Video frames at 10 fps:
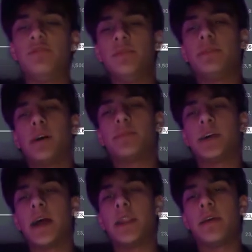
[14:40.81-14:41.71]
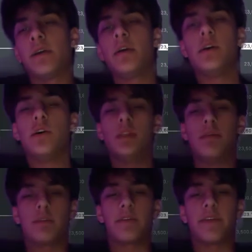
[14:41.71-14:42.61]
sweep to the upside.
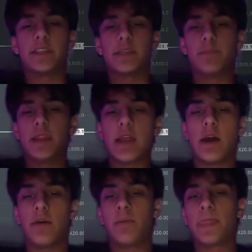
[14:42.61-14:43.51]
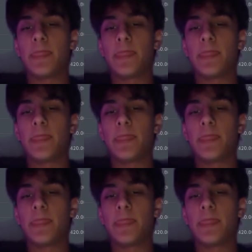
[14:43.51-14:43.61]
Look at S&P now.